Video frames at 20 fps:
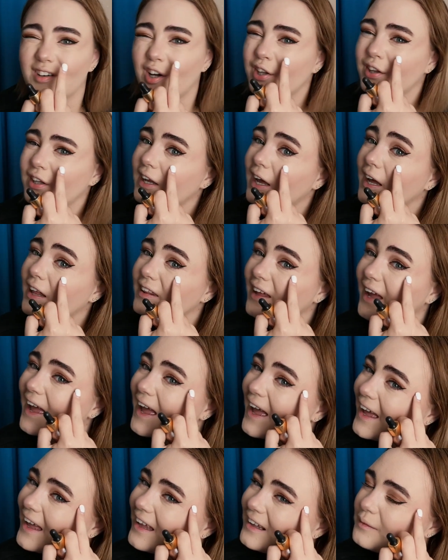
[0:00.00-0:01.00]
on the other
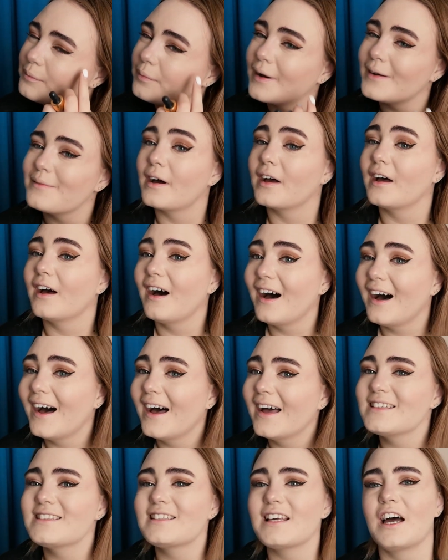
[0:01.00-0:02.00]
hand, by my
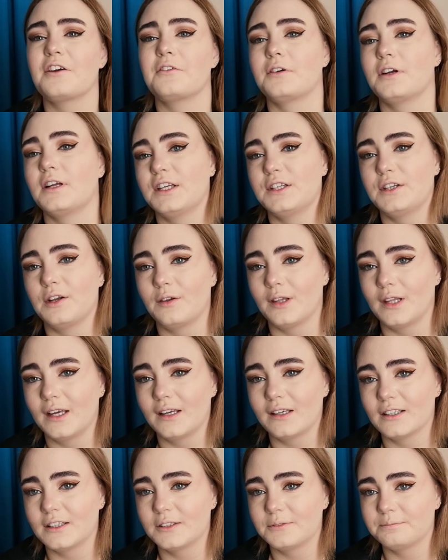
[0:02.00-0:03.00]
eyes, I really don't
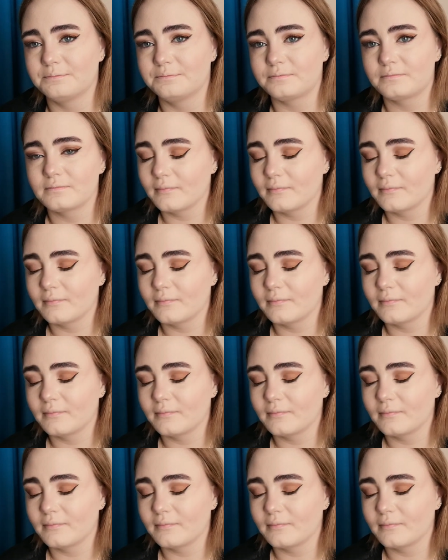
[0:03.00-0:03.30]
like it.